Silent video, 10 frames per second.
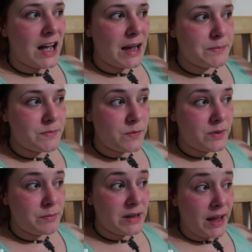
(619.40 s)

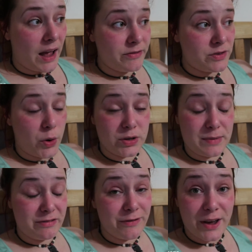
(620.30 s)
I've noticed
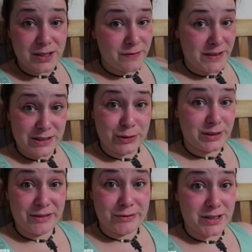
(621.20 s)
my first physical
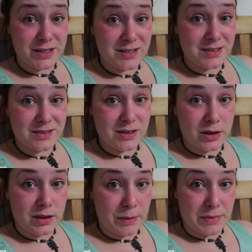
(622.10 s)
difference,
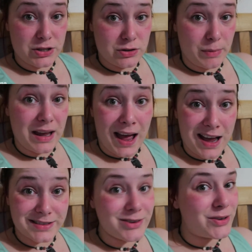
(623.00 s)
that my stomach
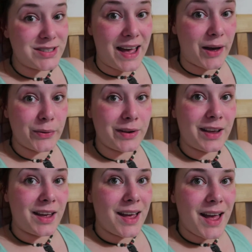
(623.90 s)
has gone down.
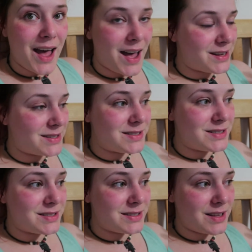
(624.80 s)
And
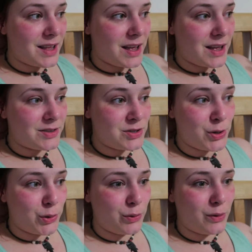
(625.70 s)

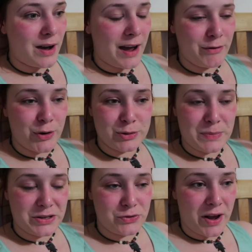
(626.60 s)
two, I've noticed
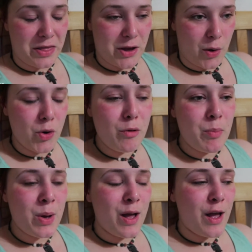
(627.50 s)
my strength go up.